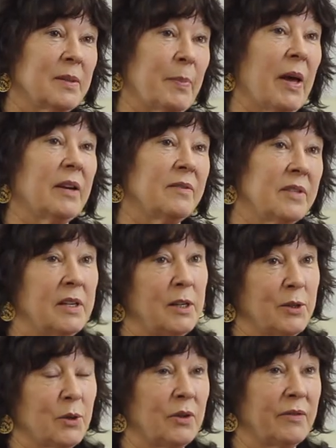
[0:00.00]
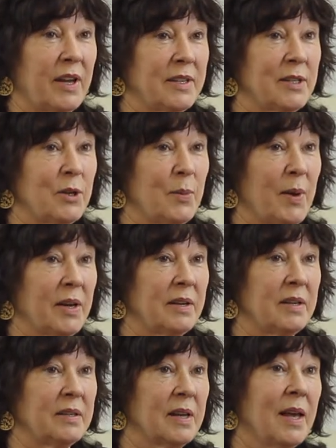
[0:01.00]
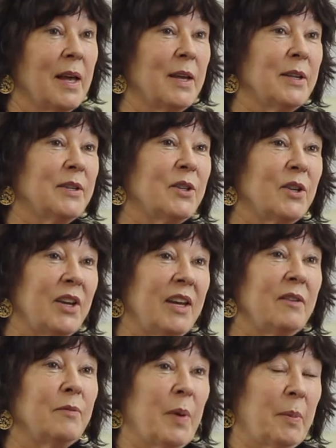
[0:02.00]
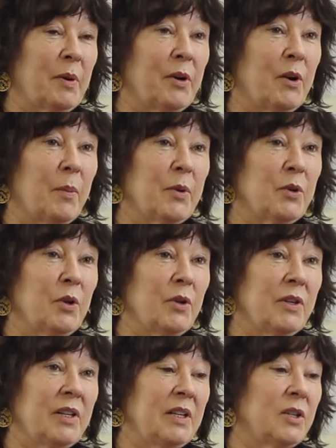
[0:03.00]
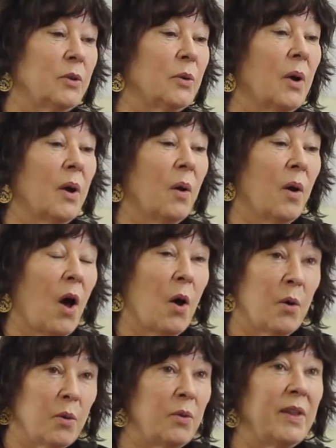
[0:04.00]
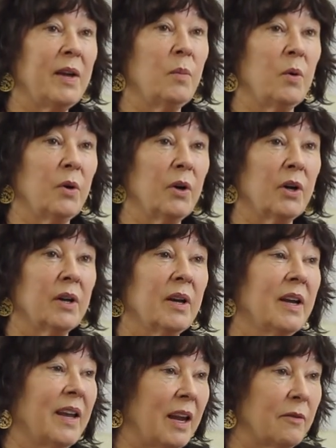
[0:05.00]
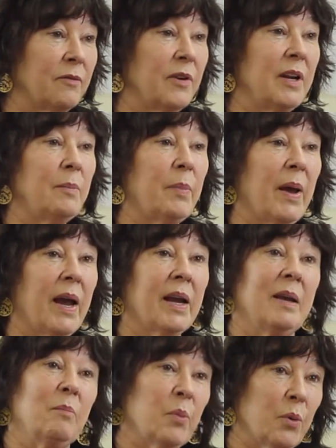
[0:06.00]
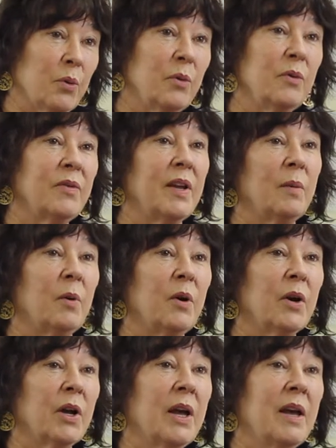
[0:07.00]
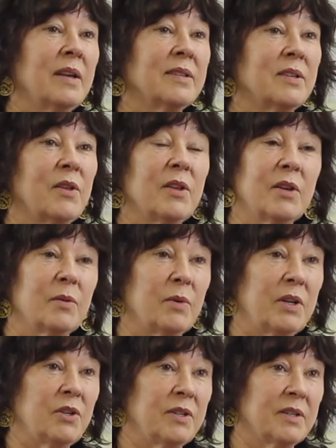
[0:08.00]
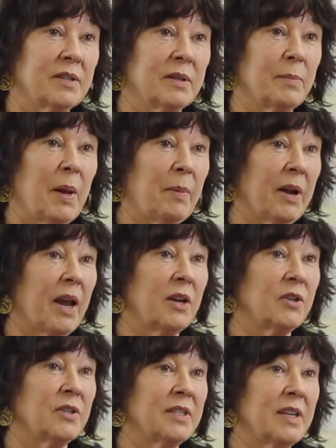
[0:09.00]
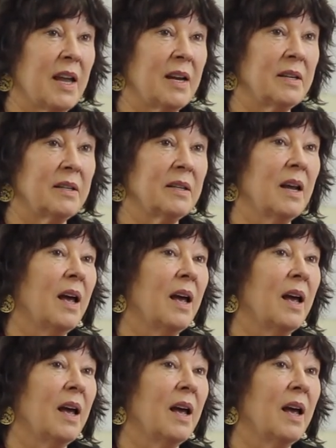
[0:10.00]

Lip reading: as part of Sydney School of Arts and Humanities, to give people an opportunity to hone their work, get feedback, improve their work so that it reaches publication standard.